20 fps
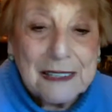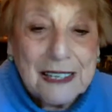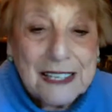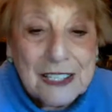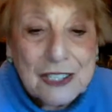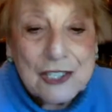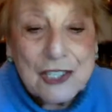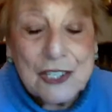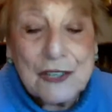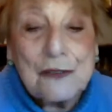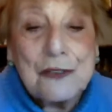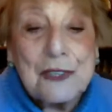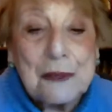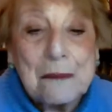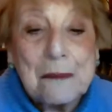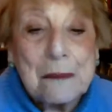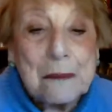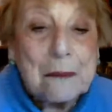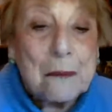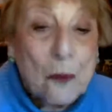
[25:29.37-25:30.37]

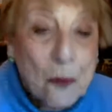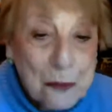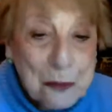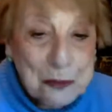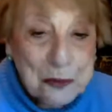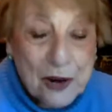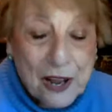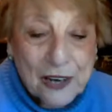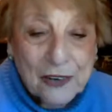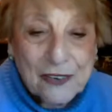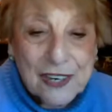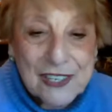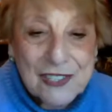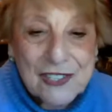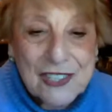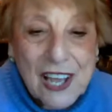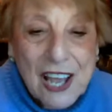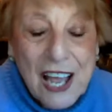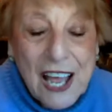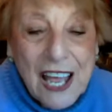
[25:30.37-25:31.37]
achieving more
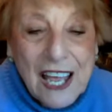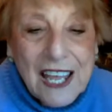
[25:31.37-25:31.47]
progress.